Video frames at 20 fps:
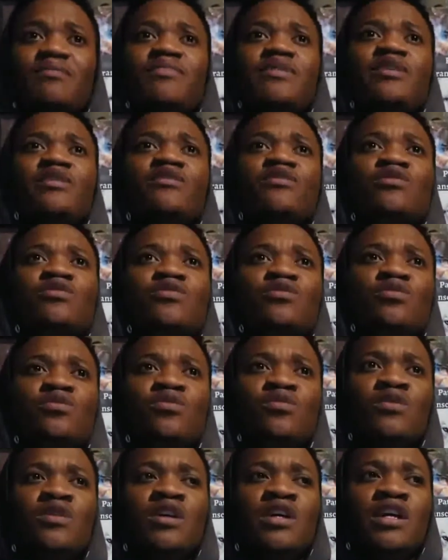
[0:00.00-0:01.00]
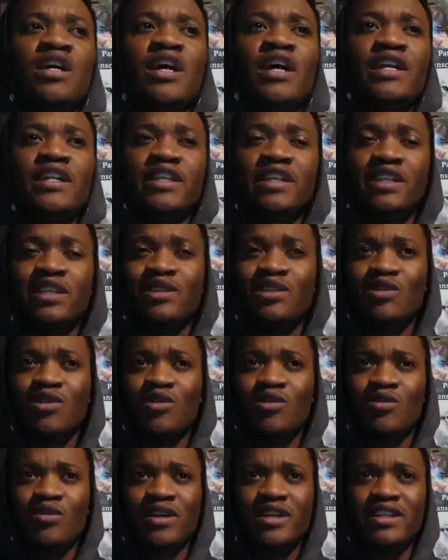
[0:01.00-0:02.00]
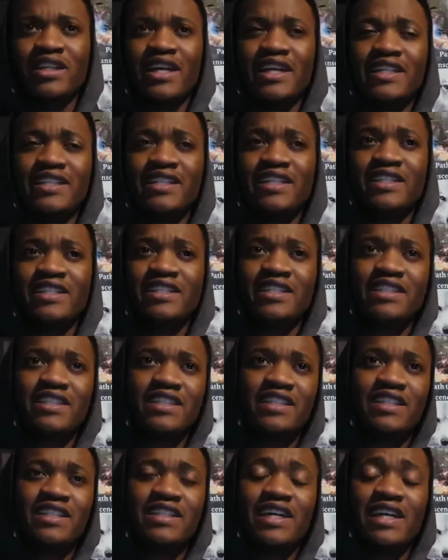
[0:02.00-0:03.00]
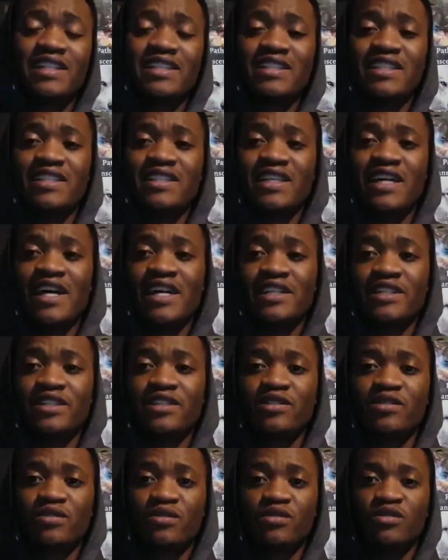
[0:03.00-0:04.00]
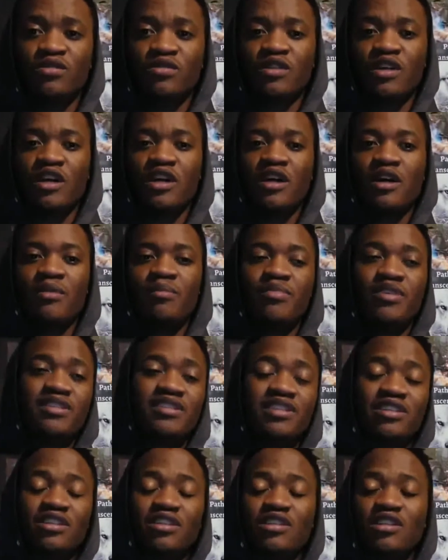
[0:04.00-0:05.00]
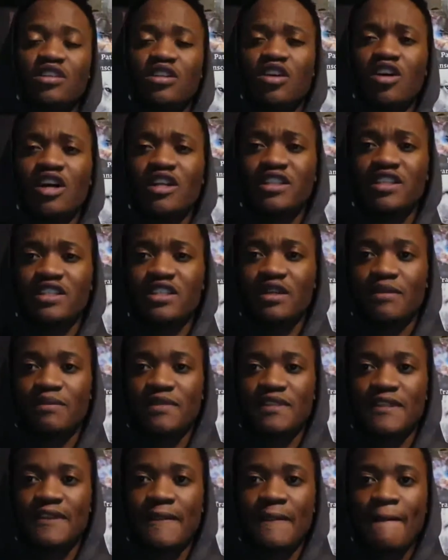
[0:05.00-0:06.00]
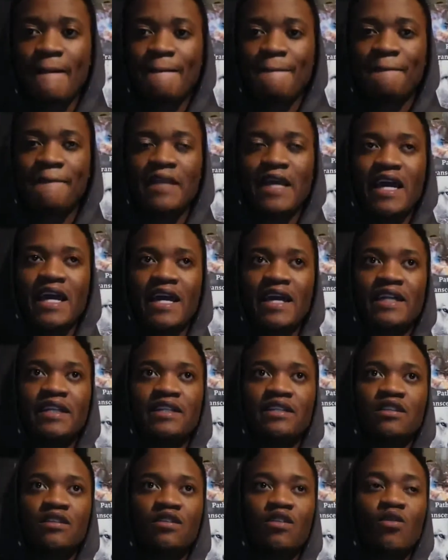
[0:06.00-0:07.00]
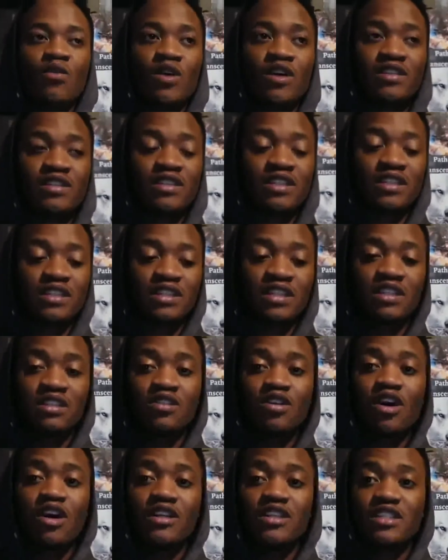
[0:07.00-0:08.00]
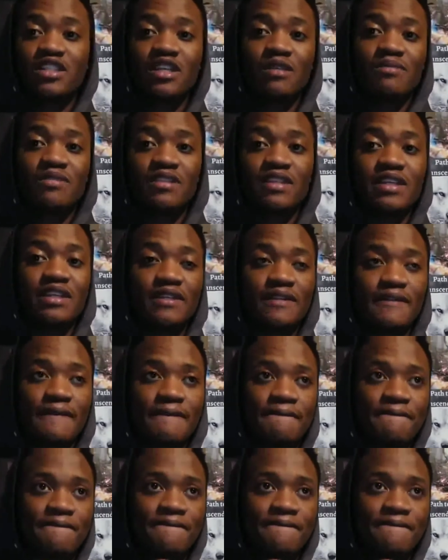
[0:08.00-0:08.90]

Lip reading: up into an ego, an identity that's attached to particular concepts, and conversely these concepts then